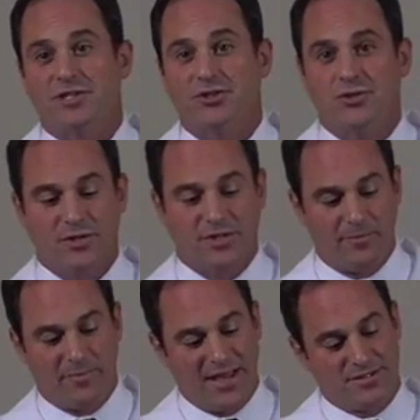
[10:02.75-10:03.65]
tissue at the
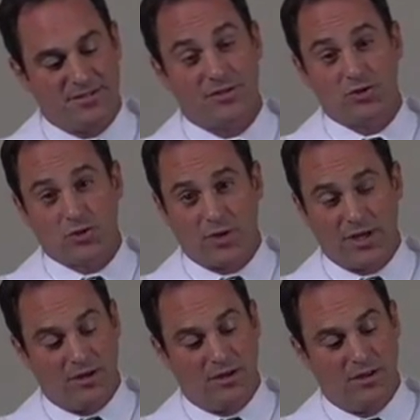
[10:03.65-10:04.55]
base of the
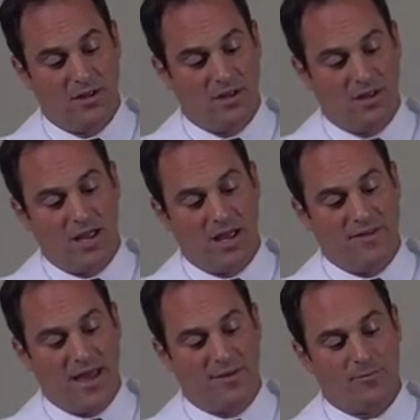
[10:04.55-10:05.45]
joint,
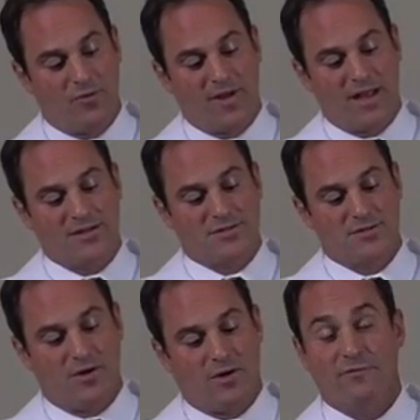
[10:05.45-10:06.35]
and that
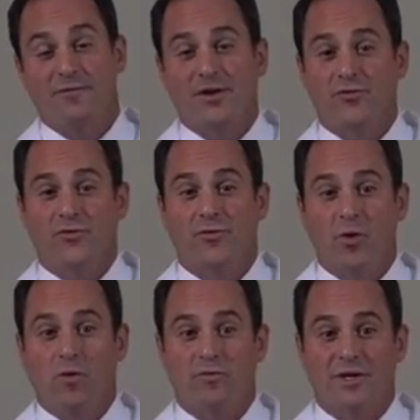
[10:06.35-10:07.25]
prevents our fingers from
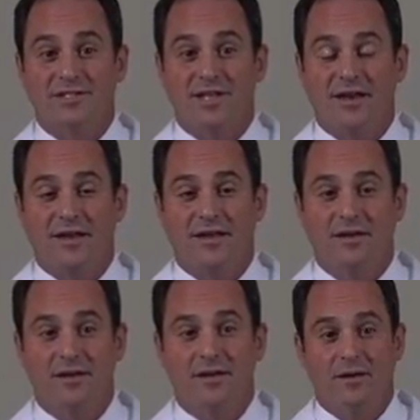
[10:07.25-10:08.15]
overextending.
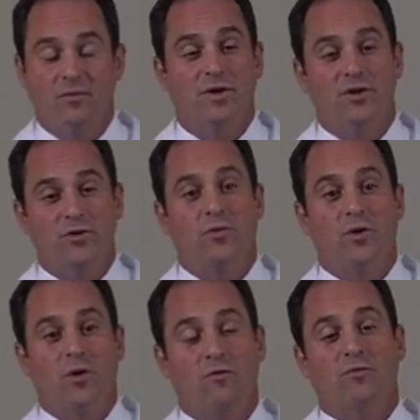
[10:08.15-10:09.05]
When you
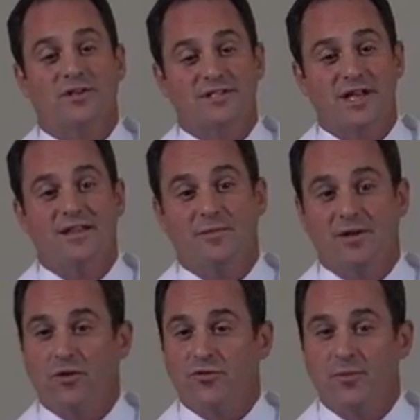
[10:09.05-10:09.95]
do overextend them
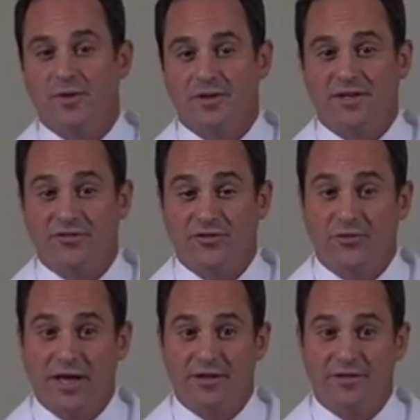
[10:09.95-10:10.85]
and ultimately
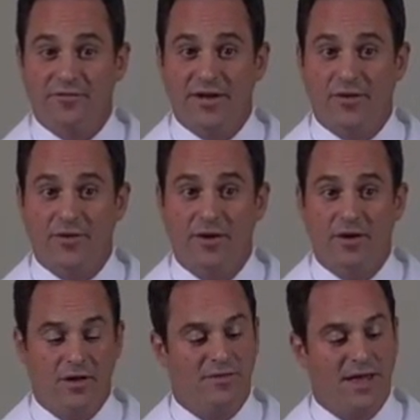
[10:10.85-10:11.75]
dislocate the finger,
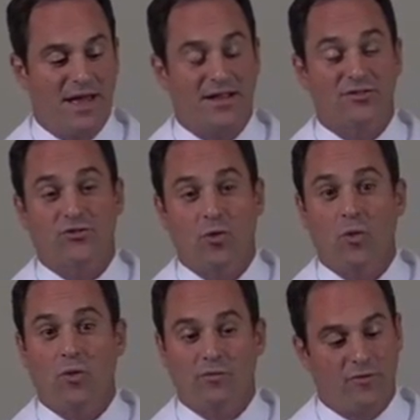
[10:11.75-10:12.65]
that gets
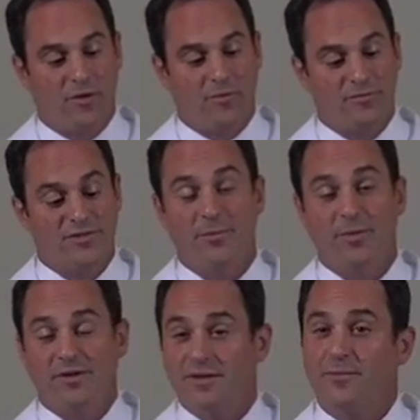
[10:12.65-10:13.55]
torn from
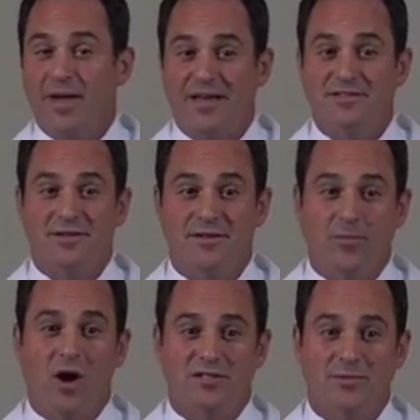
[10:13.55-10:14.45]
typically the base of the
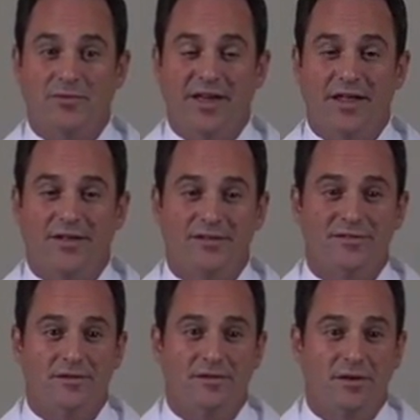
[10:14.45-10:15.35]
proximal phalanx.